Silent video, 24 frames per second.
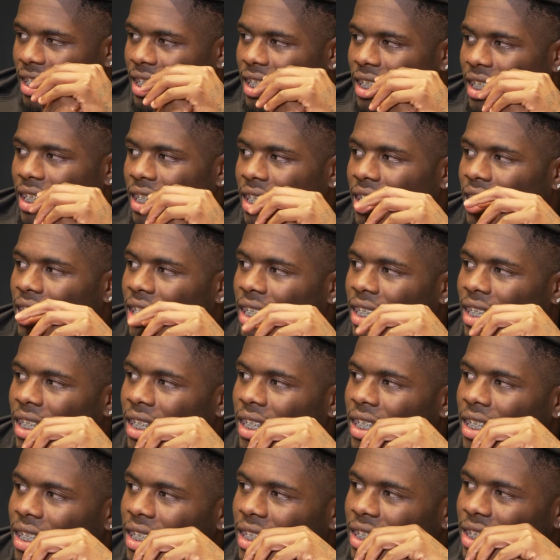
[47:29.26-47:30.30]
like he could
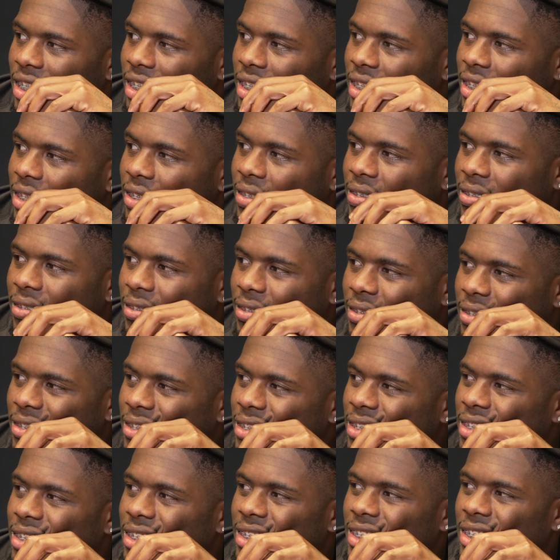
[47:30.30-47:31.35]

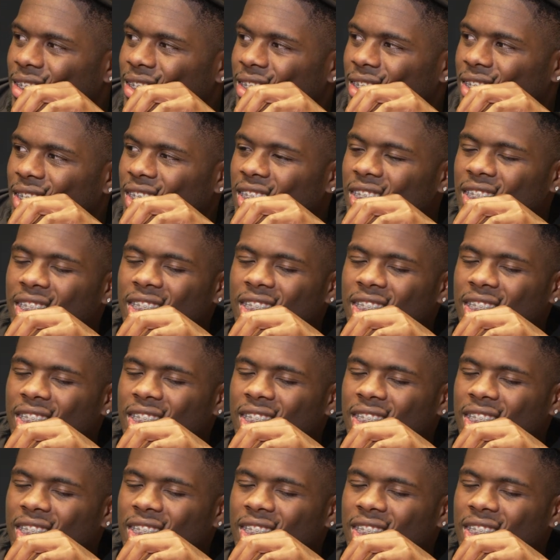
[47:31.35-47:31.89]
amend the